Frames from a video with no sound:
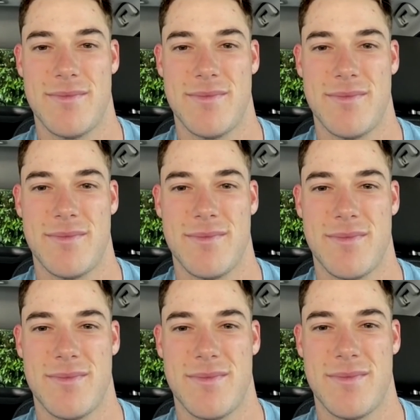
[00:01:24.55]

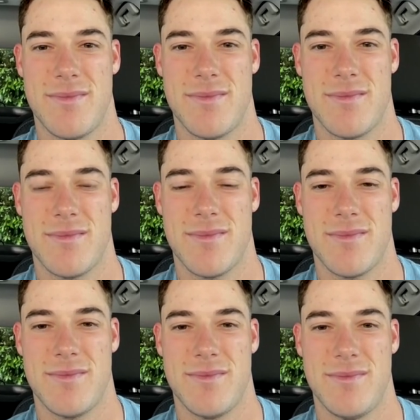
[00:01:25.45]

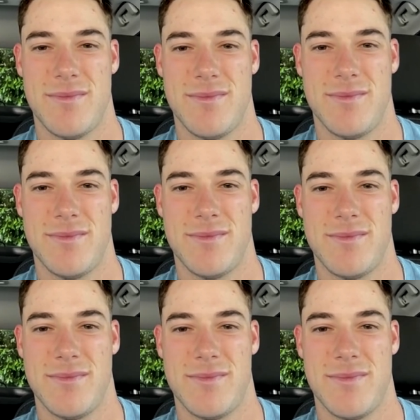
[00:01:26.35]

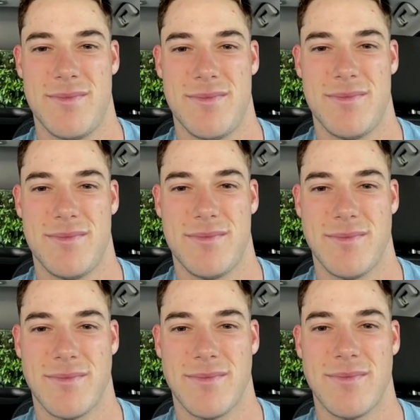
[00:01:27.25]

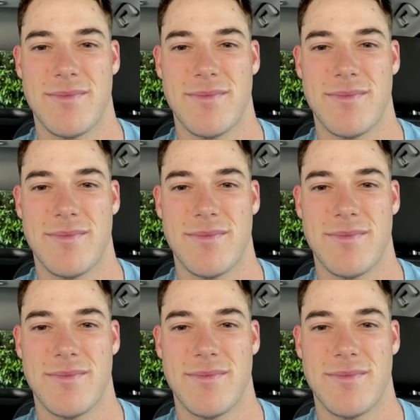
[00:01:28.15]
No words are spoken by the person on screen.